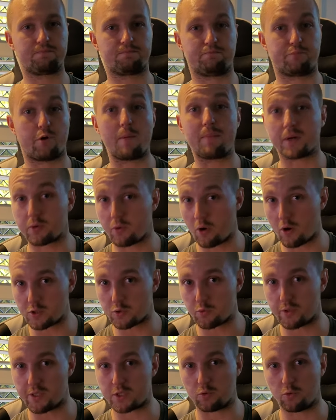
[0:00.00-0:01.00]
proper
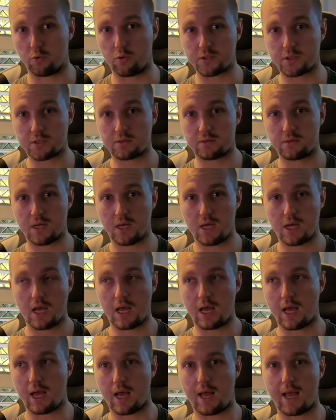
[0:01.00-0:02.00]
grocery stores,
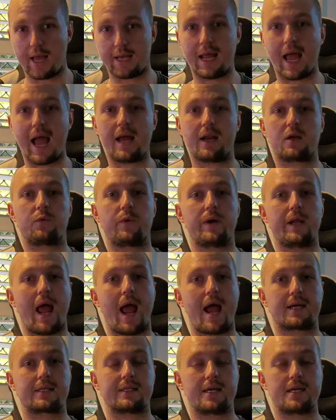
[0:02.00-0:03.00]
uh, and adequate
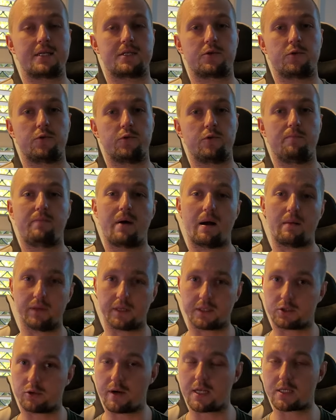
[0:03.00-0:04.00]
access to
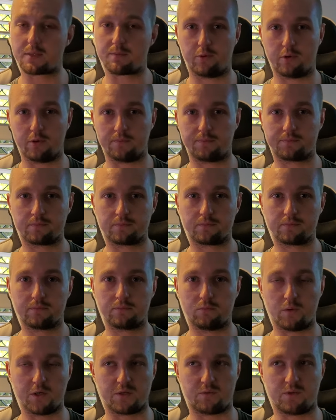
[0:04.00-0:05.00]
public transport,
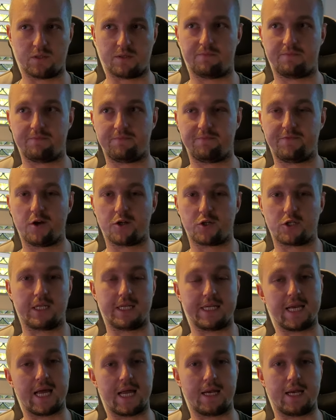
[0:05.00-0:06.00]
which was virtually
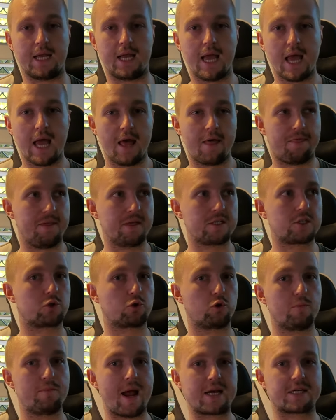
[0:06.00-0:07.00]
none. This
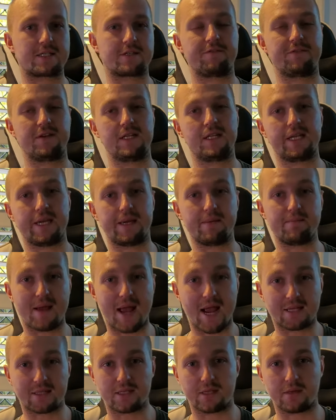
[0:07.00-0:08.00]
drawback severely
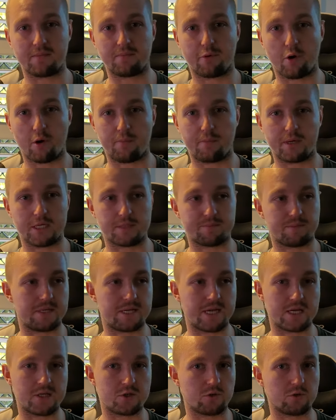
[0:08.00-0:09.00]
impacted the property's
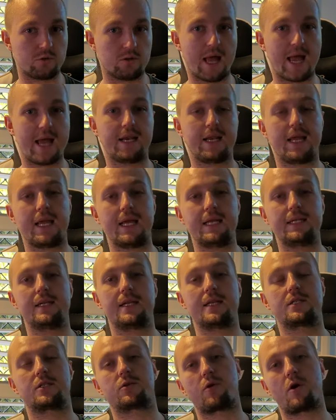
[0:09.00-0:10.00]
potential and hindered
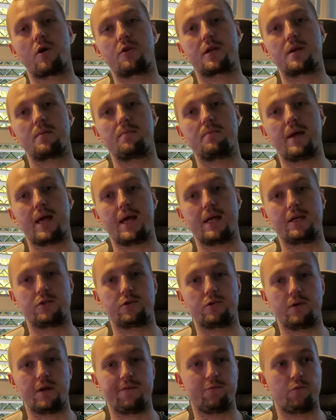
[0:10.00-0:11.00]
its growth compared
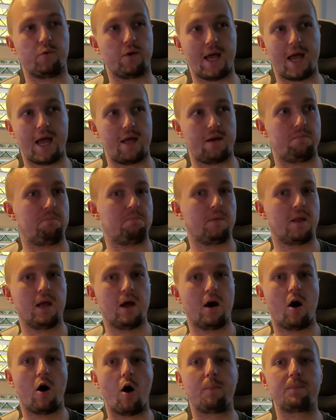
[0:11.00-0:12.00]
to if we had
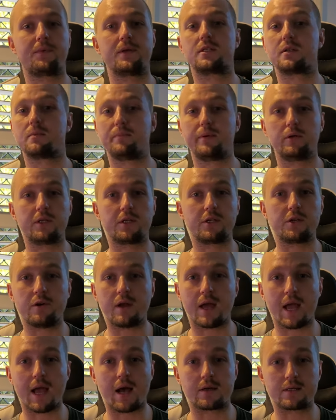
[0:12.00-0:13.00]
opted to build a new
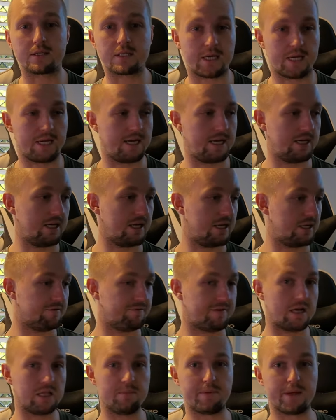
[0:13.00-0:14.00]
house in a
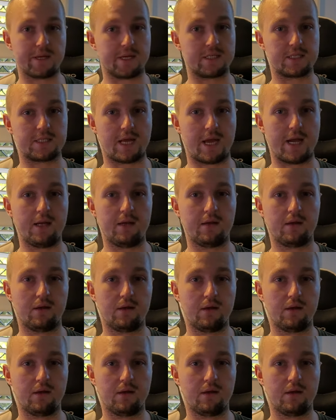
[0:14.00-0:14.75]
developing estate